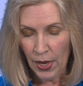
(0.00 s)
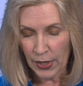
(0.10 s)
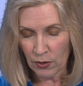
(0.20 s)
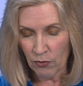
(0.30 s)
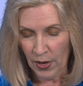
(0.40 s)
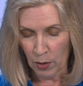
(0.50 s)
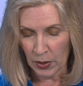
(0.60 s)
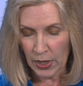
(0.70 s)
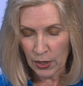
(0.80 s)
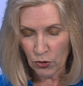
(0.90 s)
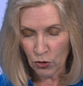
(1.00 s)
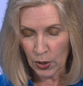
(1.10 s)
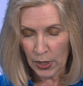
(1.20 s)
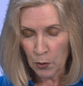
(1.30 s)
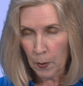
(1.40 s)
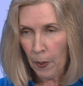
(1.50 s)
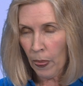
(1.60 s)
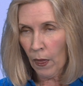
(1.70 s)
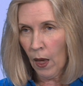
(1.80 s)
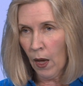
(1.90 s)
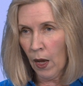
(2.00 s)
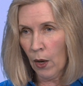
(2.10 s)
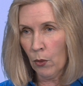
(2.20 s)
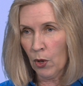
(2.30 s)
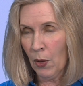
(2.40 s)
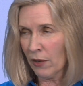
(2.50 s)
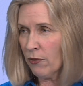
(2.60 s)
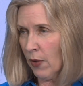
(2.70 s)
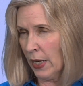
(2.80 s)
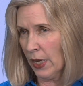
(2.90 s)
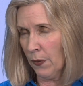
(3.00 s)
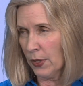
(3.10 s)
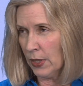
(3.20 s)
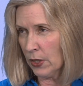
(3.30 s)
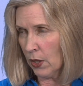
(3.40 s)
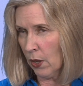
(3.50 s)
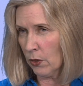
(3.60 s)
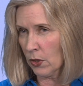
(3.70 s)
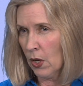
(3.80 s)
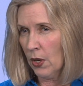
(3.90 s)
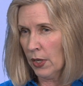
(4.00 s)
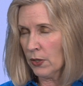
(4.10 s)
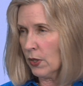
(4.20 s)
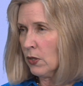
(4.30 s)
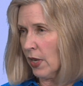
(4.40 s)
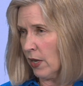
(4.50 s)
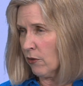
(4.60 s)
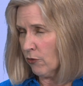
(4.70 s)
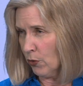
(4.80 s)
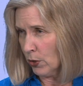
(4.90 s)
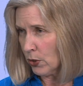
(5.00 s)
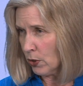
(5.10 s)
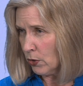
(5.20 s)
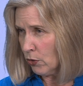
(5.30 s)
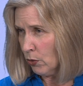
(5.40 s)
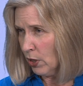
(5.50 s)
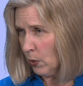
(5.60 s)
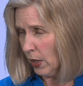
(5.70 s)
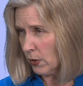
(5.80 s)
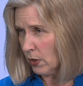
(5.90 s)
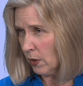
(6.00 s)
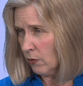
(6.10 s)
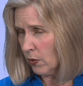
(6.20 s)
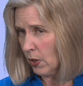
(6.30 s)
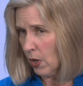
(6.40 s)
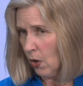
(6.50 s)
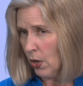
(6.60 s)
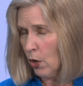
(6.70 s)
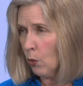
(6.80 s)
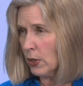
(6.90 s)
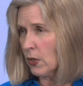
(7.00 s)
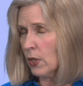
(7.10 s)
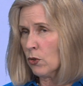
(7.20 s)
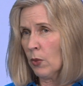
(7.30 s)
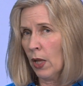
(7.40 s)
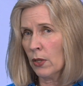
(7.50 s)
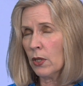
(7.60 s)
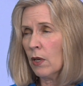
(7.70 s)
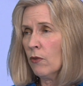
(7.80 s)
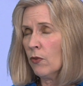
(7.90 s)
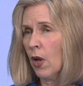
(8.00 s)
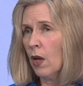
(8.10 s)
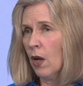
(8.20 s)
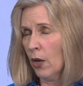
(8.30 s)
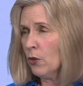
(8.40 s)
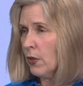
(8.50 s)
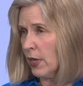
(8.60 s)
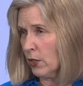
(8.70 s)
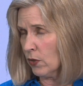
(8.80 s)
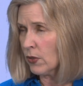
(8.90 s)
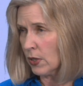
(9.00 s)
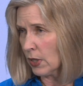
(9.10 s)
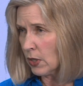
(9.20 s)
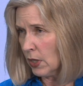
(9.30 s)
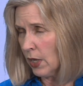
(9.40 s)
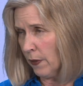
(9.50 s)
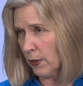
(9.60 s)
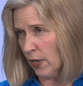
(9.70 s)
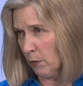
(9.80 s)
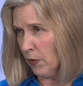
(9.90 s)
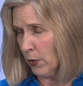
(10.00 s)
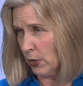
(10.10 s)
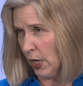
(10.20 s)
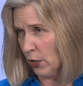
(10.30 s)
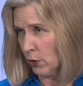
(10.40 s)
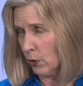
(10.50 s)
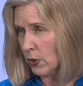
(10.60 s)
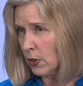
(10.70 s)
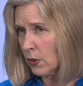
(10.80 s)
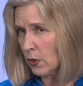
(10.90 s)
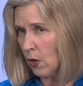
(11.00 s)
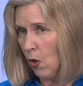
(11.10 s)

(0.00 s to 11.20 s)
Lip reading: has a family history, we want to find out the details. Is this a first-degree relative? Was this relative under the age of 60 at the time of their diagnosis?